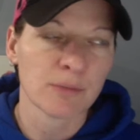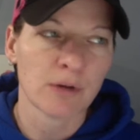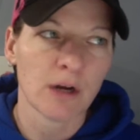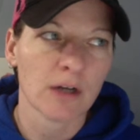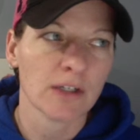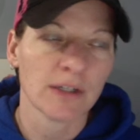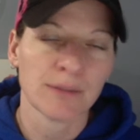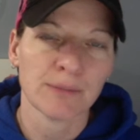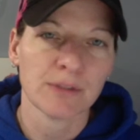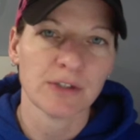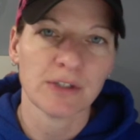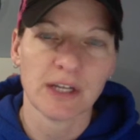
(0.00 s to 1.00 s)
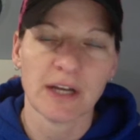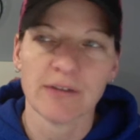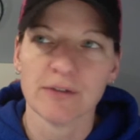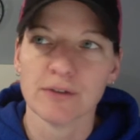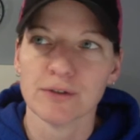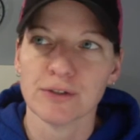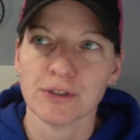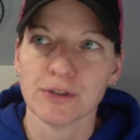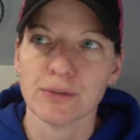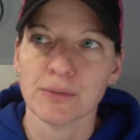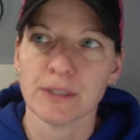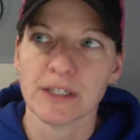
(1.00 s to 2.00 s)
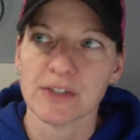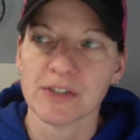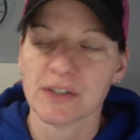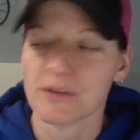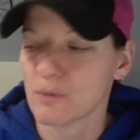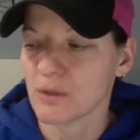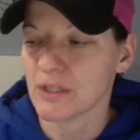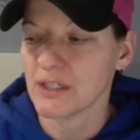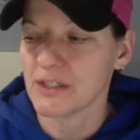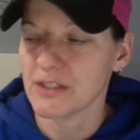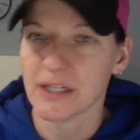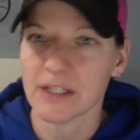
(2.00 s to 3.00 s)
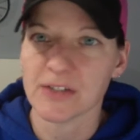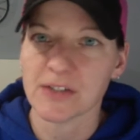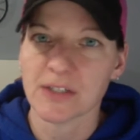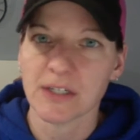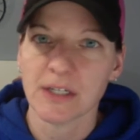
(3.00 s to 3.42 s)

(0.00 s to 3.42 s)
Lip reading: product you could ever do because of what it does.